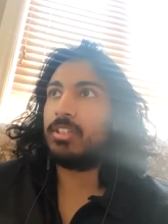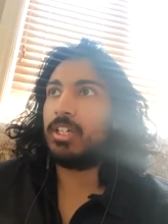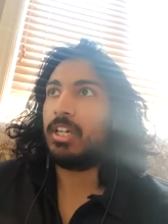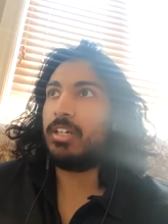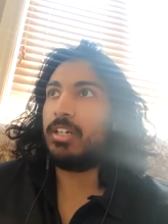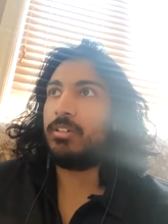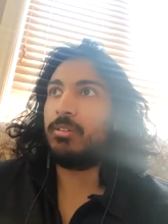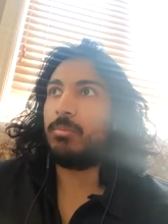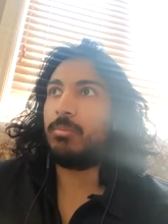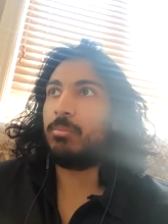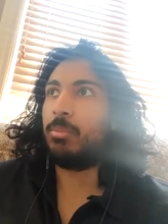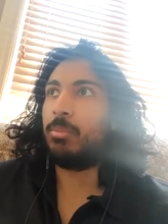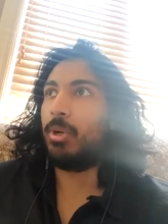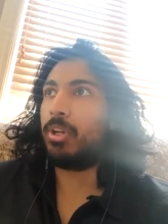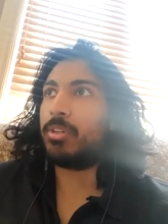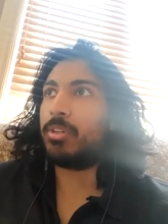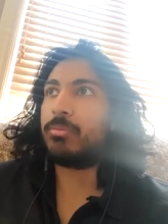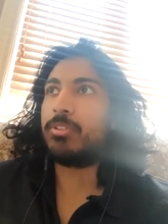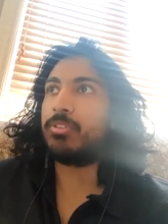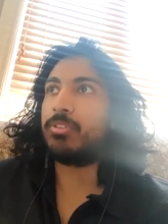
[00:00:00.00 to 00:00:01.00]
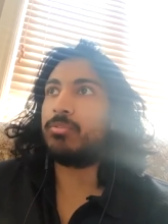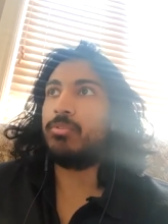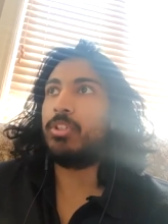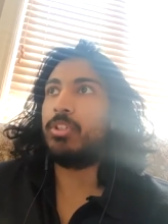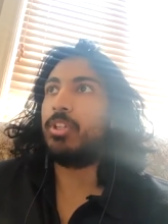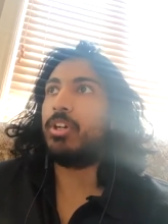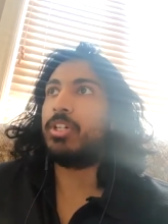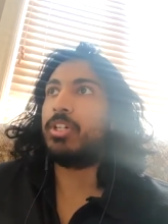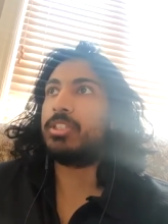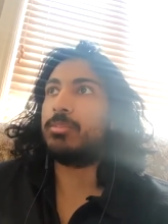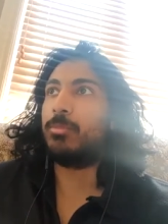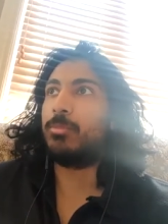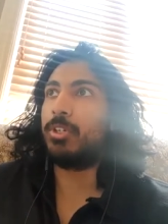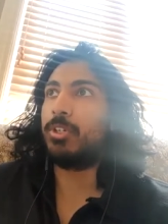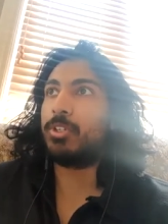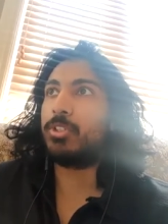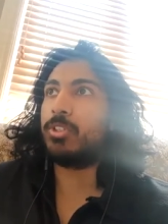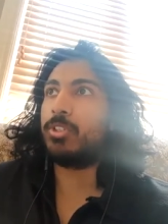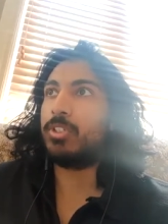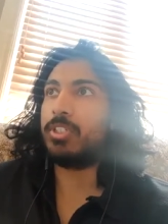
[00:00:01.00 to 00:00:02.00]
uh, brought up this really awesome
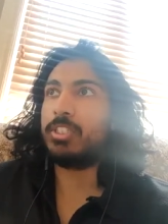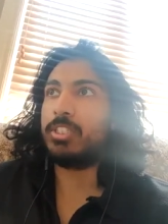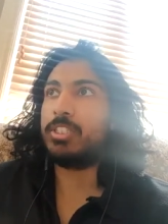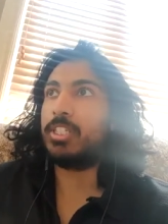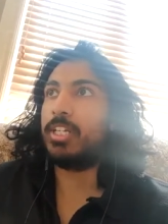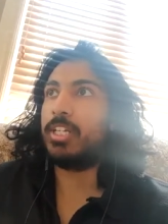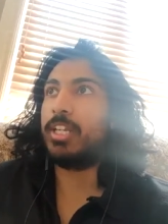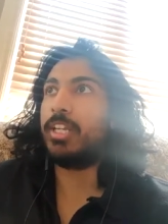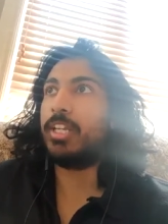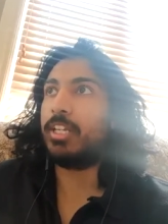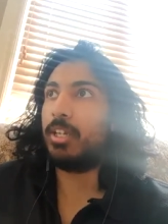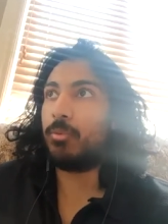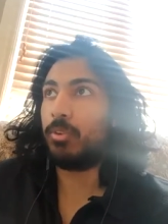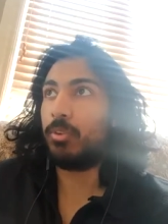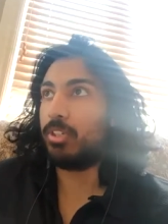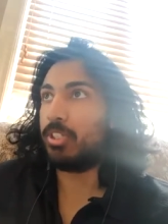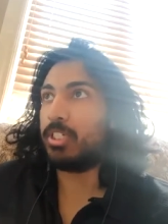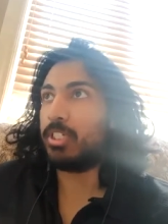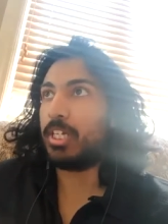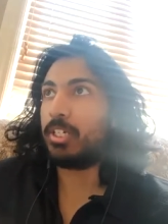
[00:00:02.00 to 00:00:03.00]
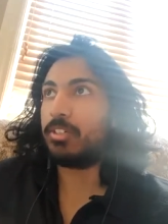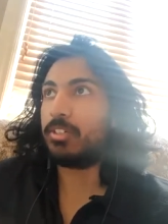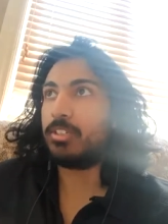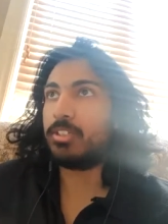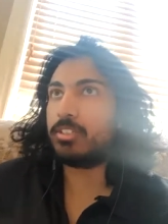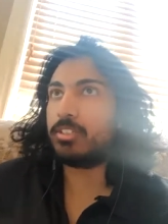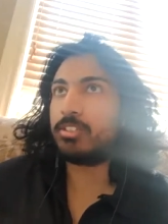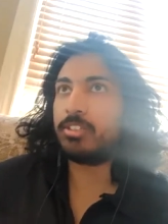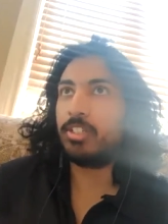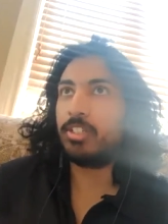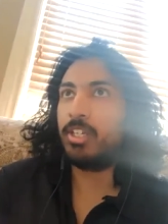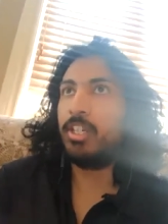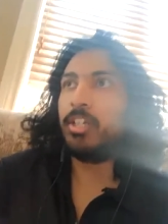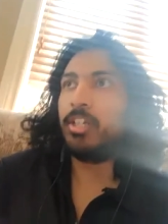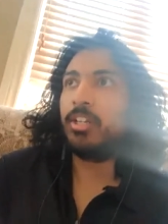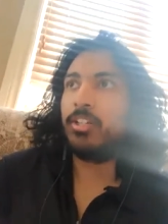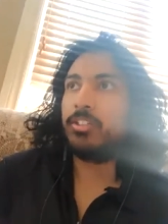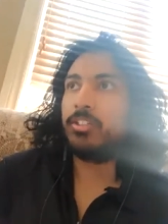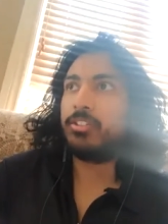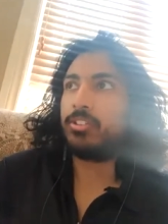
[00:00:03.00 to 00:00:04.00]
article, and he said, "Hey, I want to tackle this."
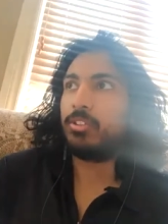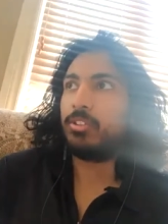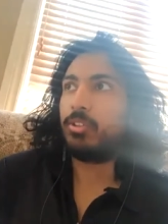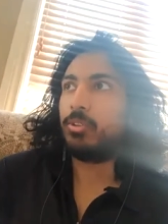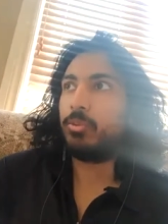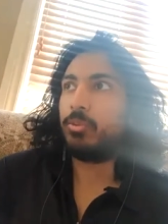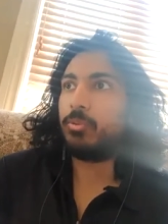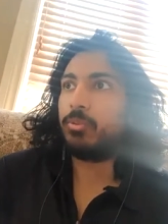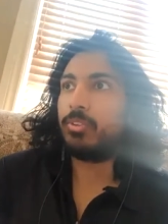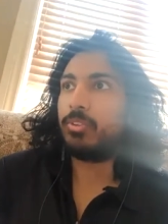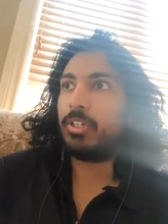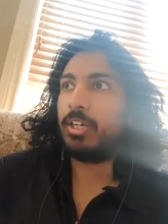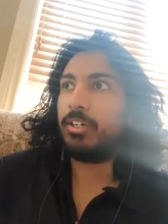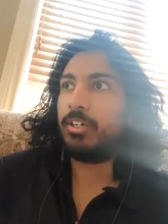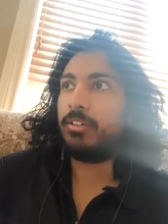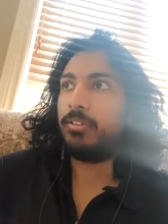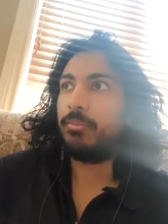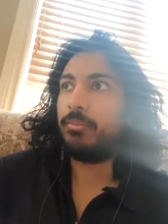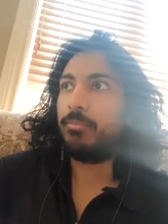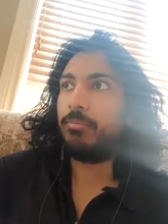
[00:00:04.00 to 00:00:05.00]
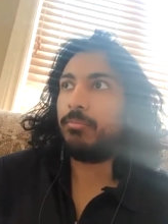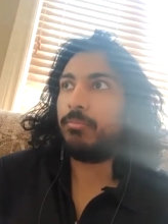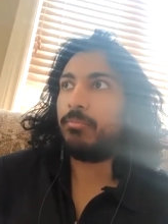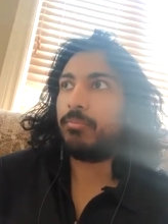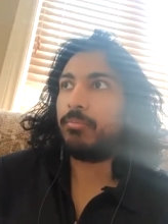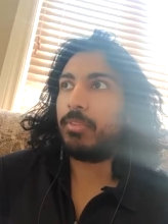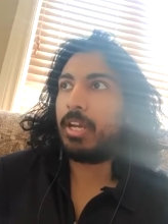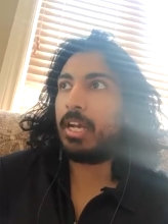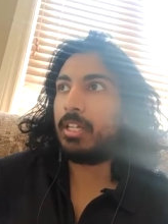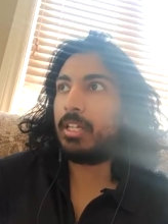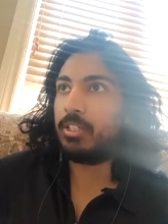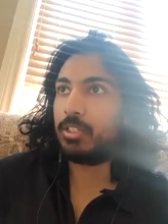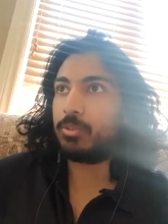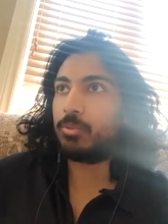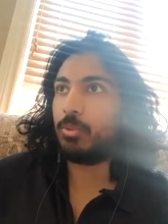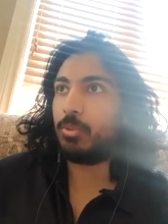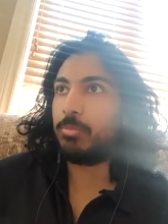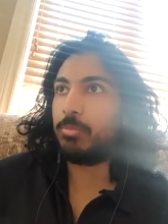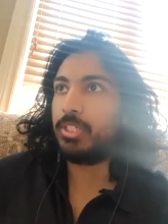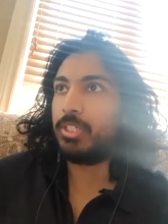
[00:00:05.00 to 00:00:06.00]
So um, Alex
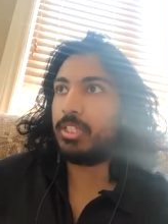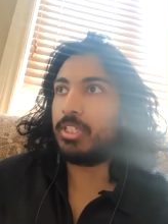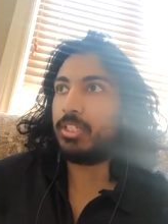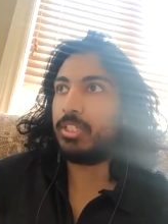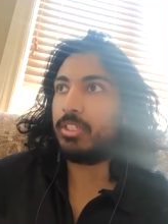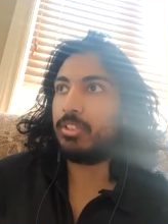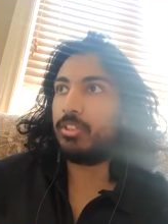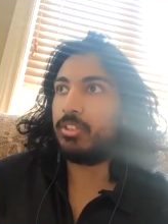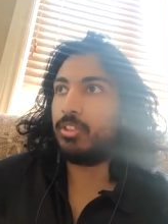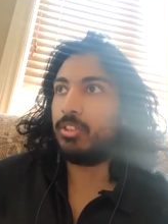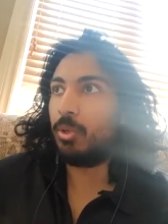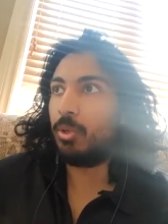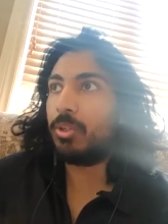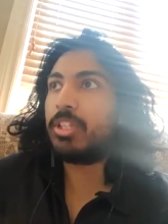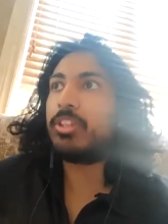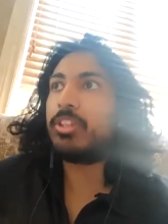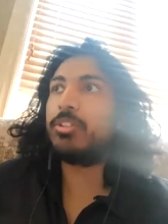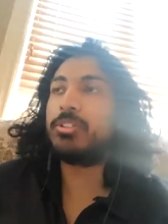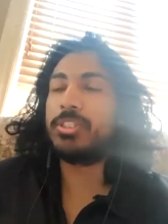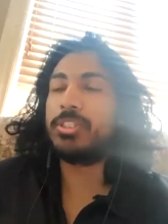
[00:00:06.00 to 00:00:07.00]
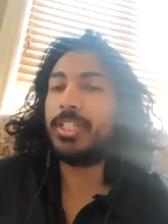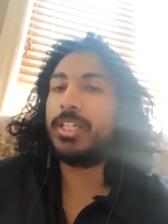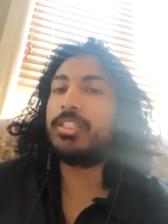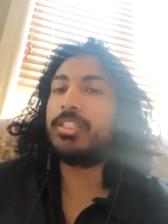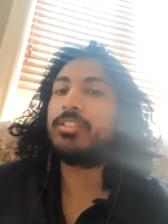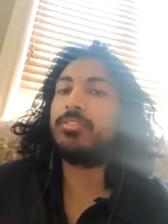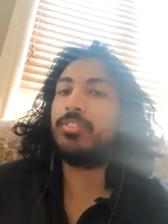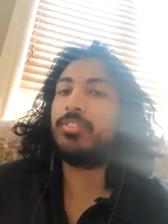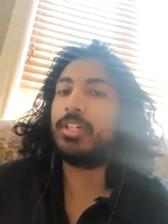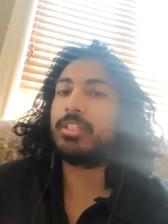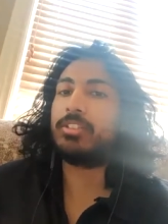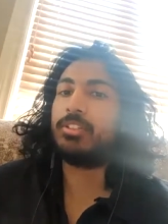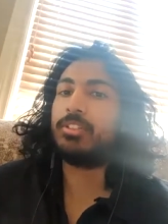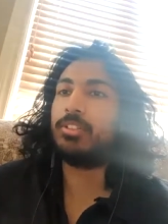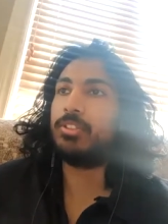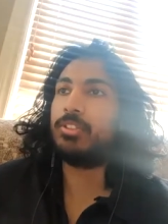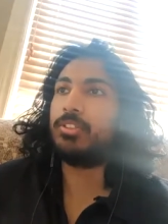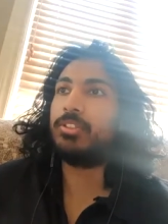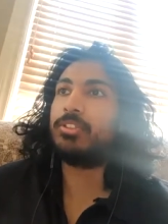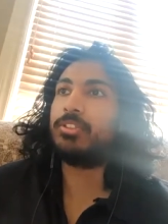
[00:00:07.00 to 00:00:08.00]
will be loading those dense
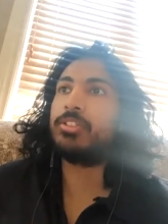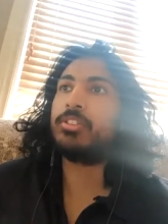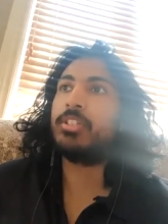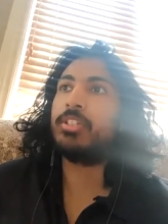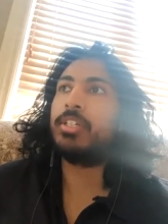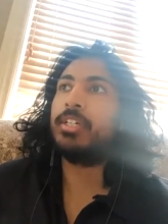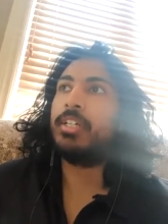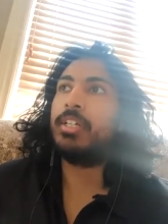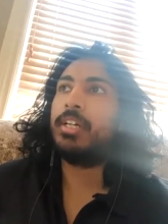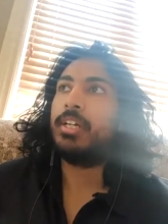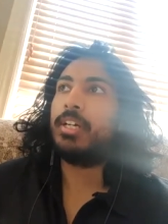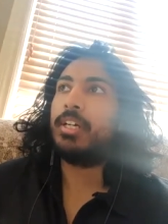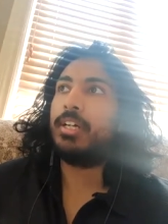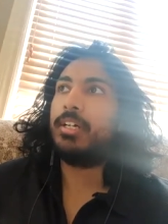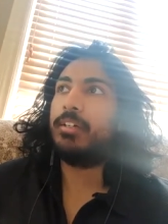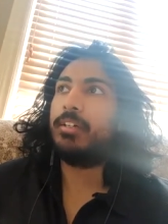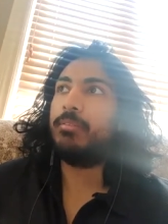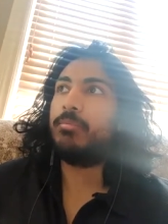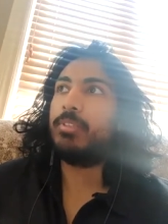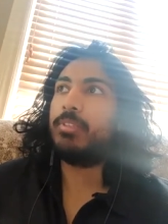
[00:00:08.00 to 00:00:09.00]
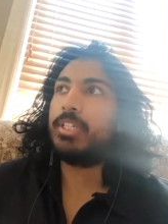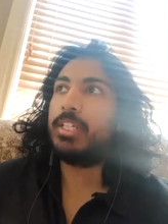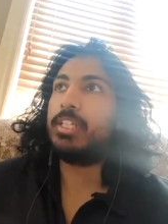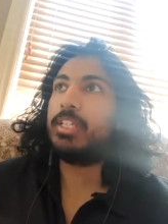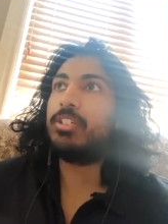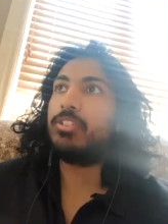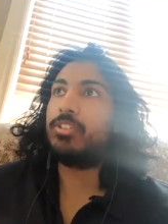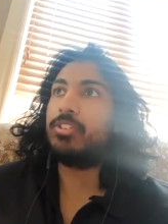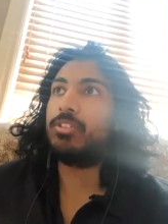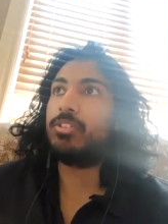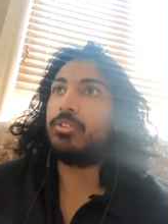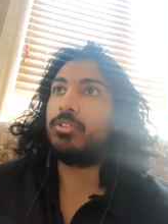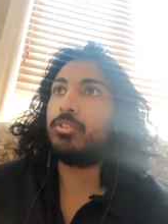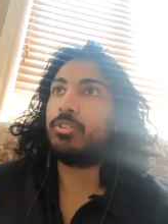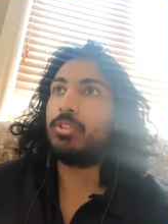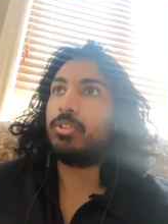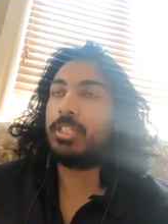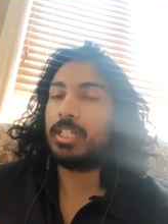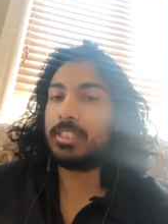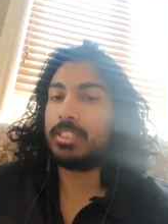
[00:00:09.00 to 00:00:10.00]
vectors um, into
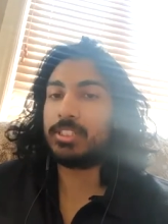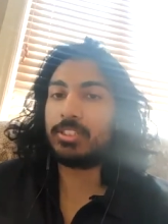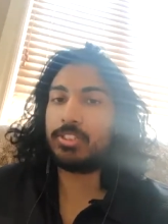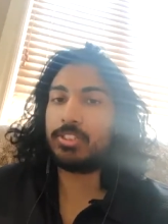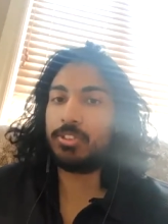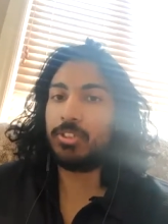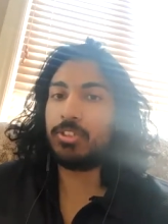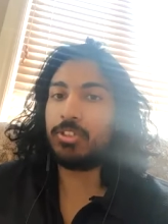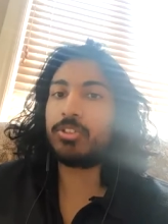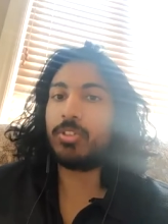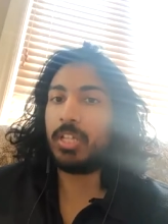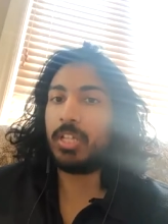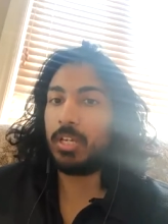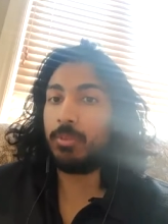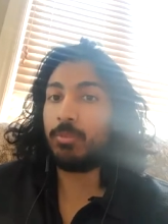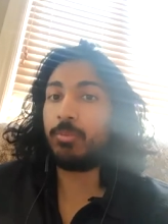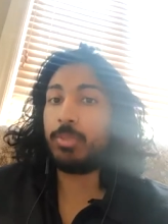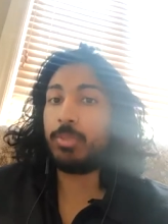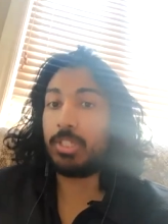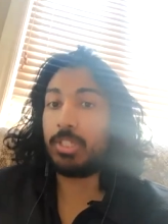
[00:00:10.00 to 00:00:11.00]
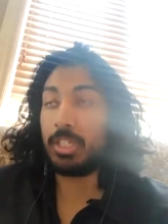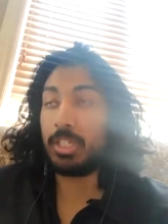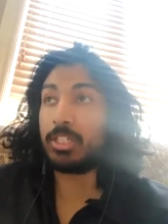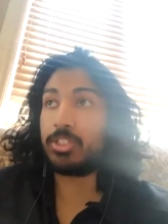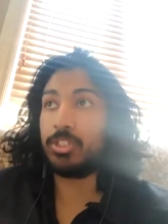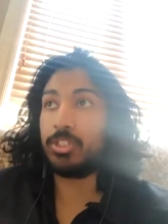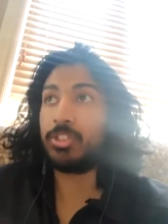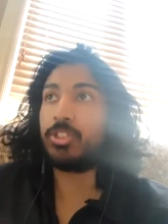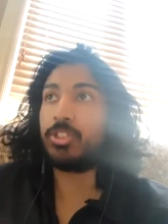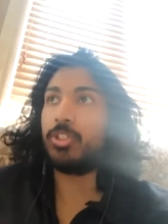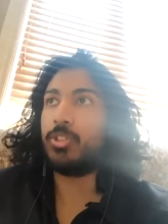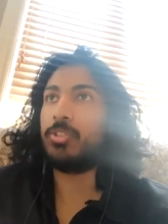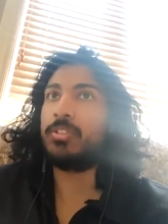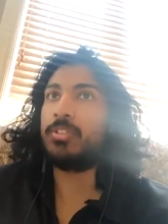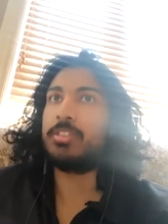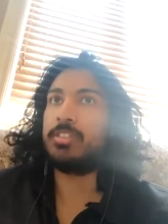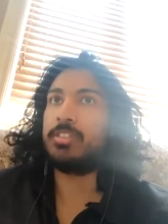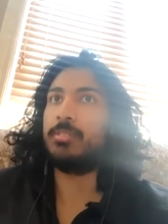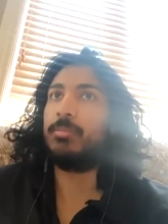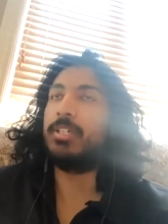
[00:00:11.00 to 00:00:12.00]
Elasticsearch. So now we could actually start using
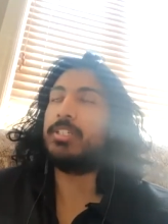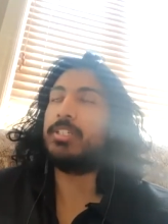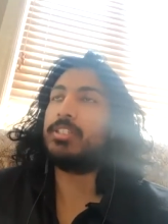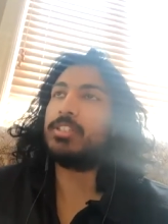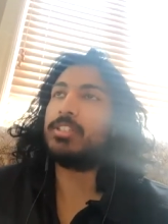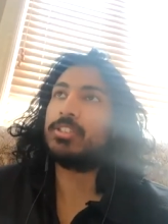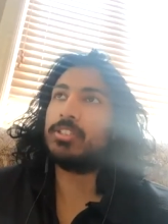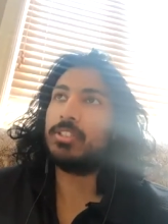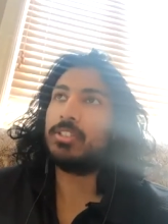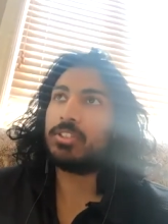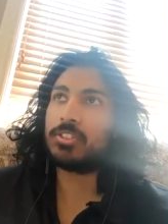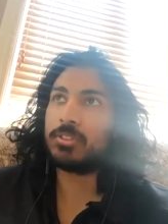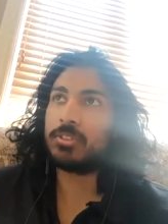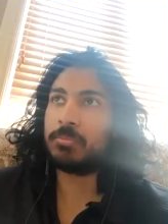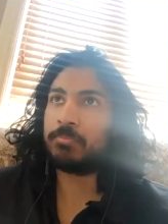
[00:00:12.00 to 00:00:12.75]
semantic search.